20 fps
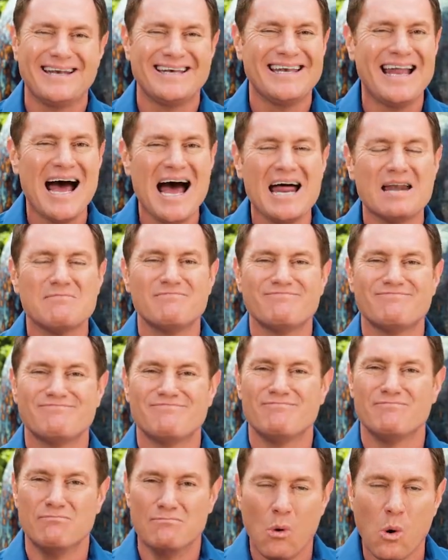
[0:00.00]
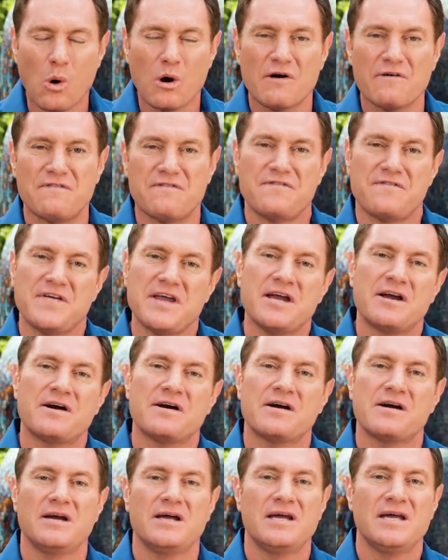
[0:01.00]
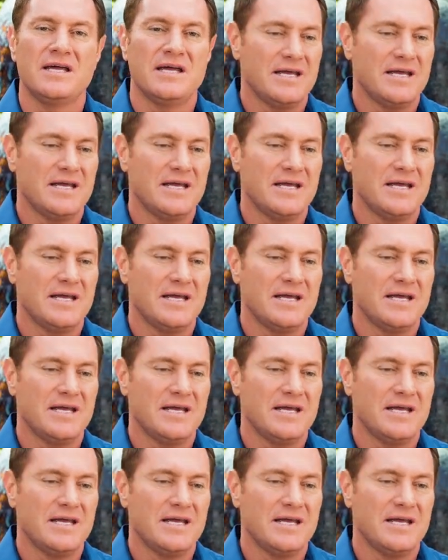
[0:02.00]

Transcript: not more fear